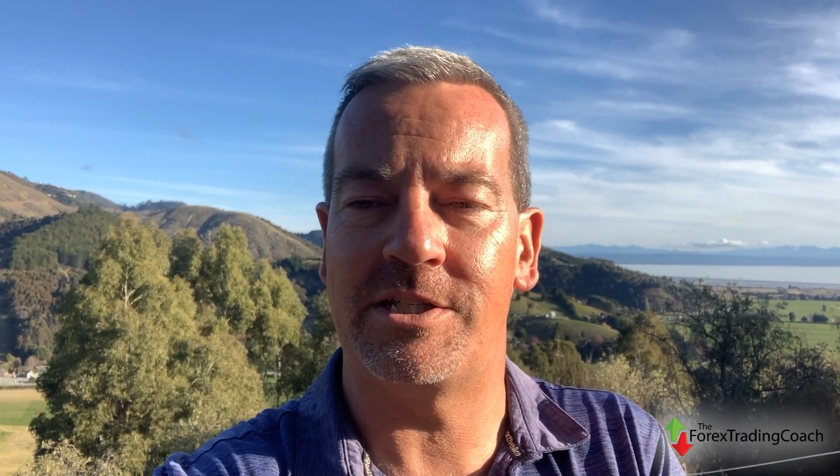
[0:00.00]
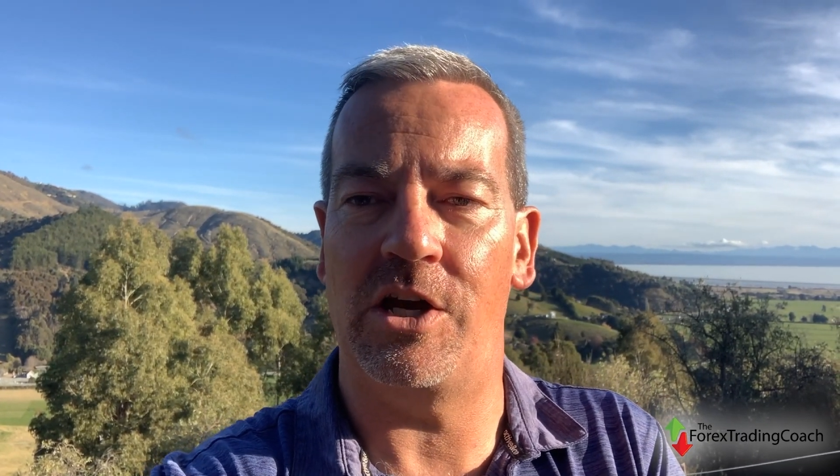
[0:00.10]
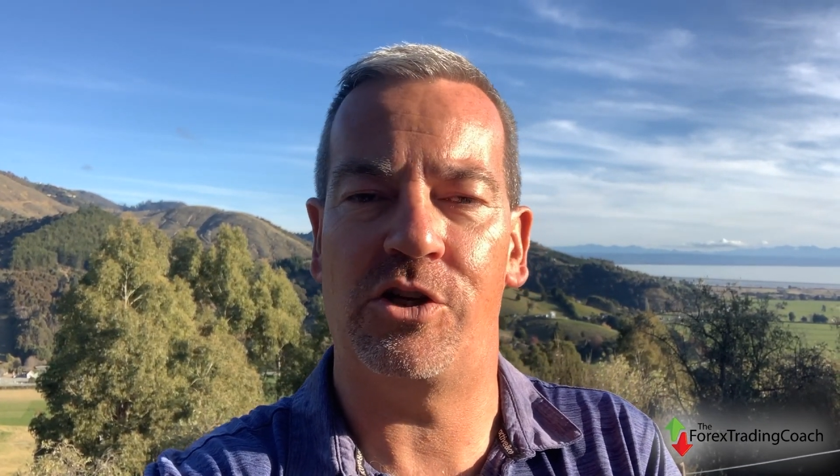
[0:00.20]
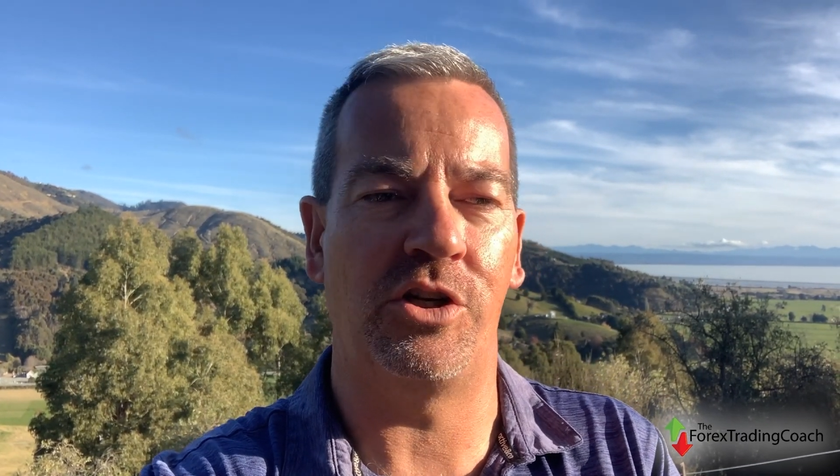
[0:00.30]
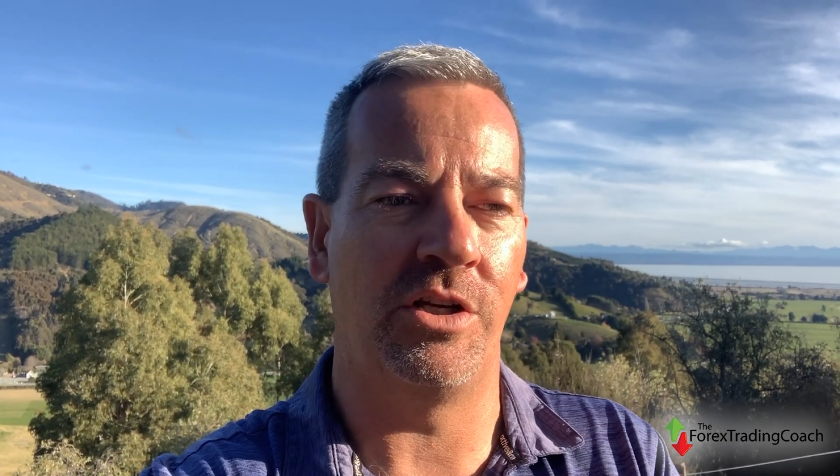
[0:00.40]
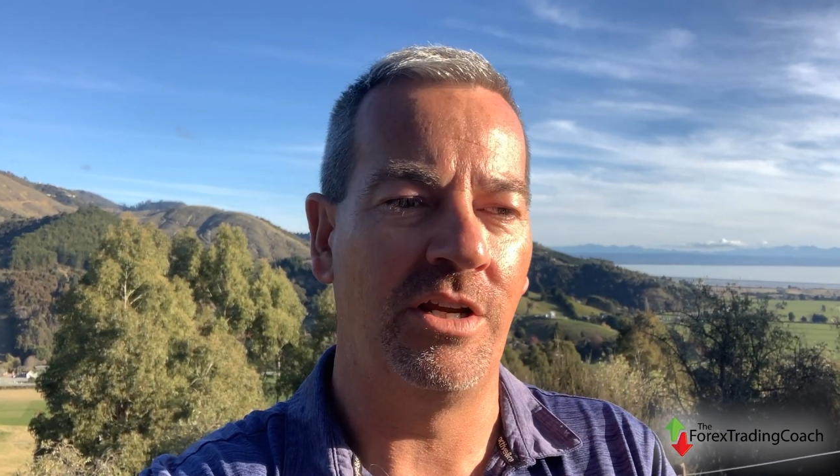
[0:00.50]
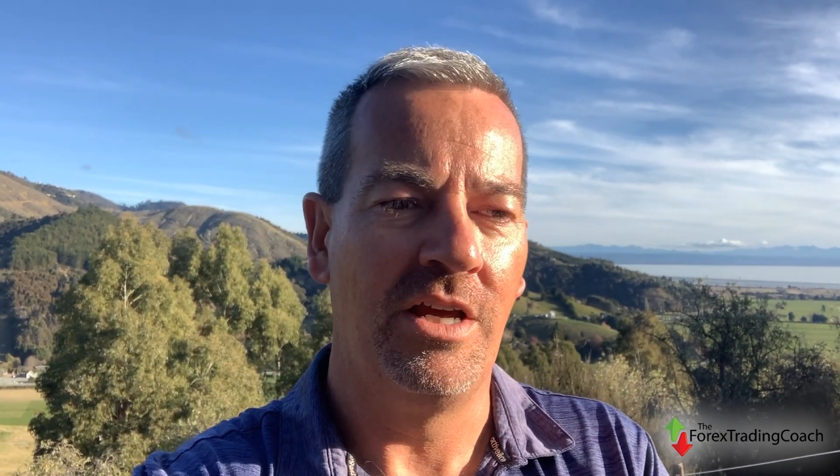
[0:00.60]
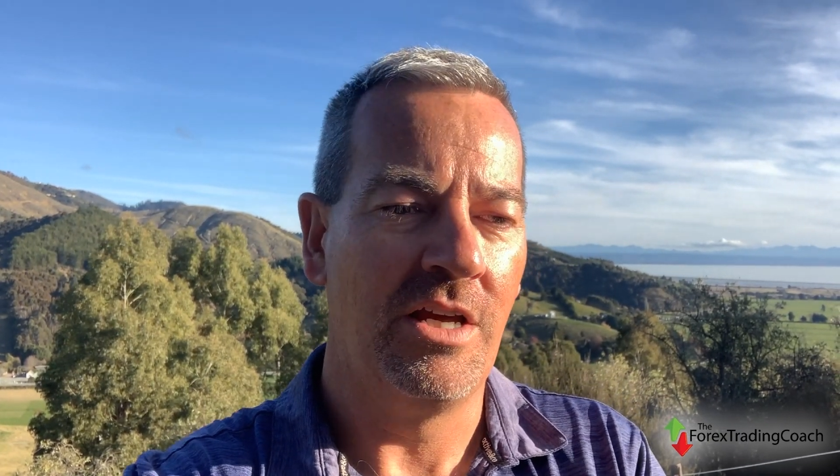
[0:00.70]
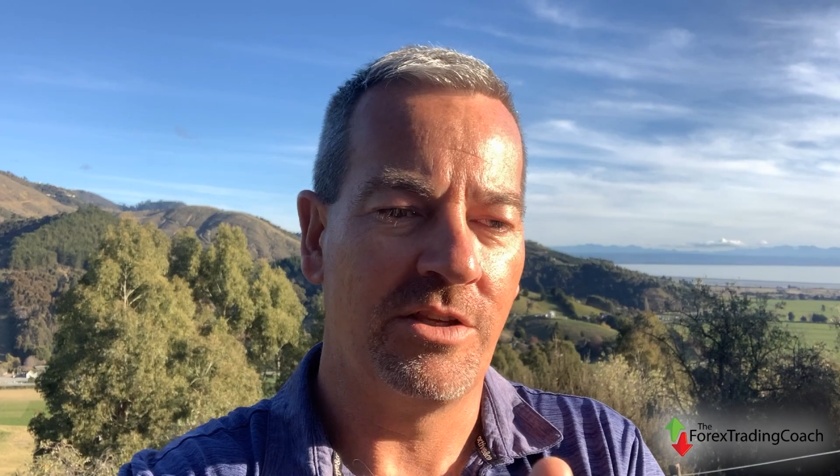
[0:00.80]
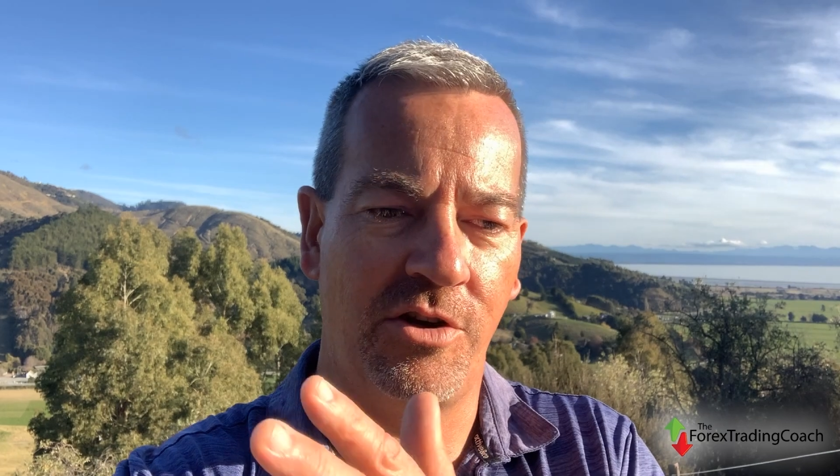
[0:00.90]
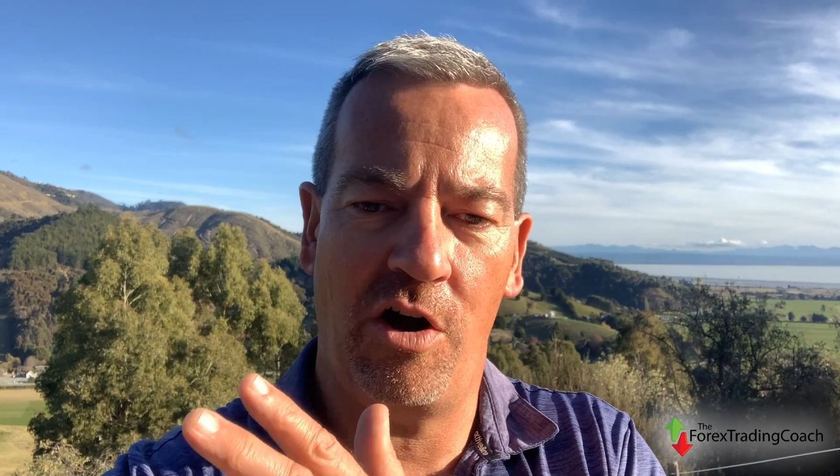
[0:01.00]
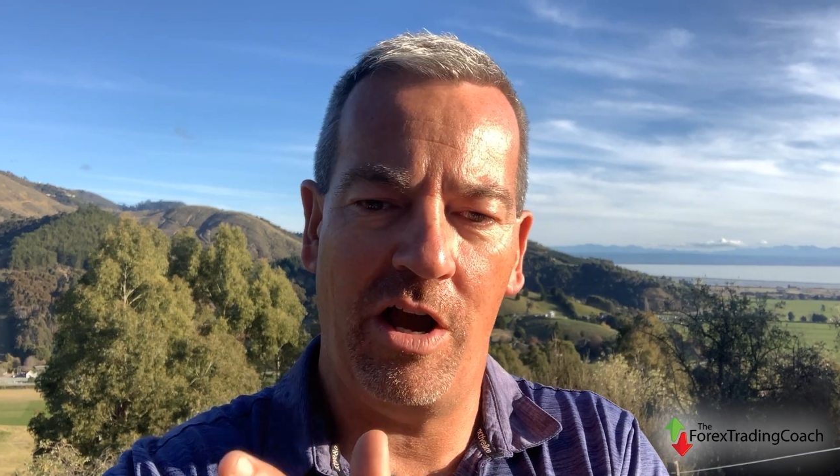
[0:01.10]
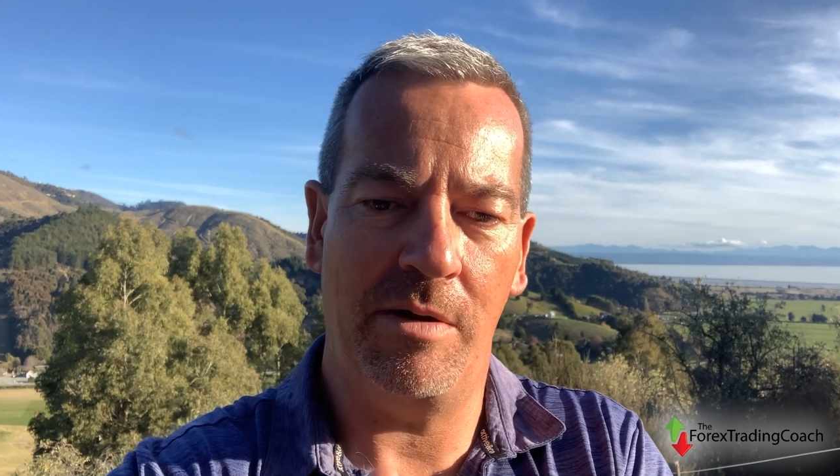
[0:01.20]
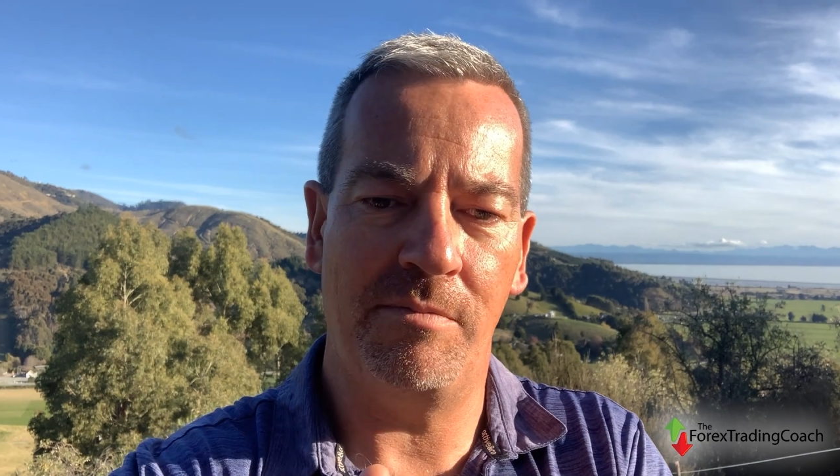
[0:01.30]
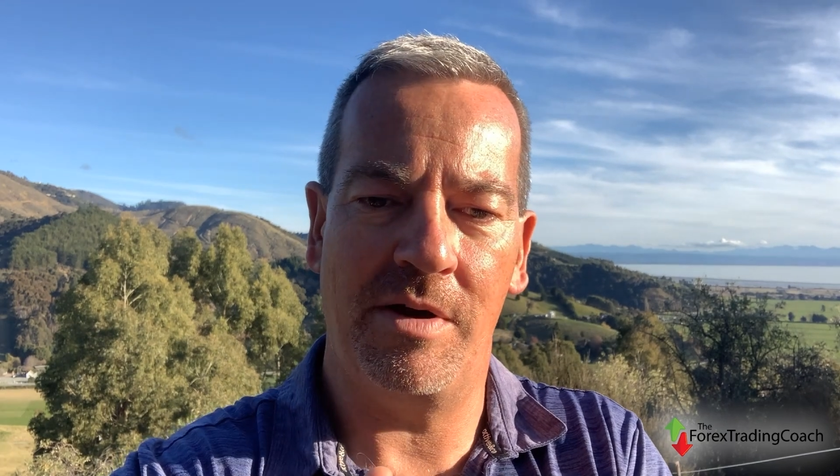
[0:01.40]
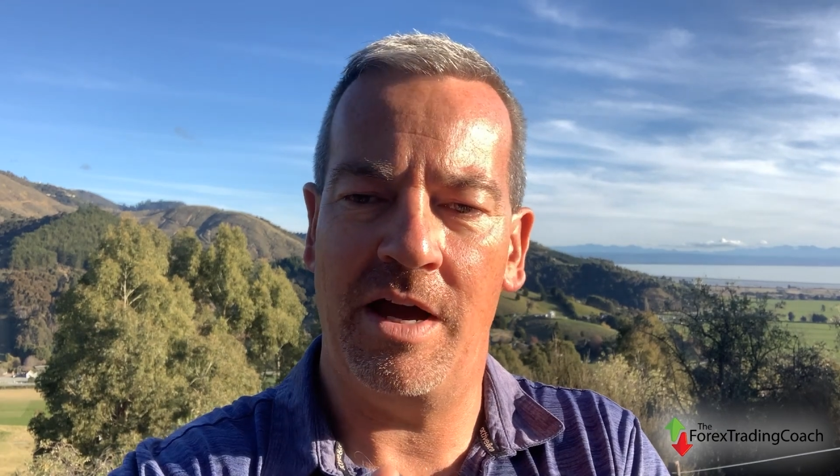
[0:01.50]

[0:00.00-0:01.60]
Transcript: session time,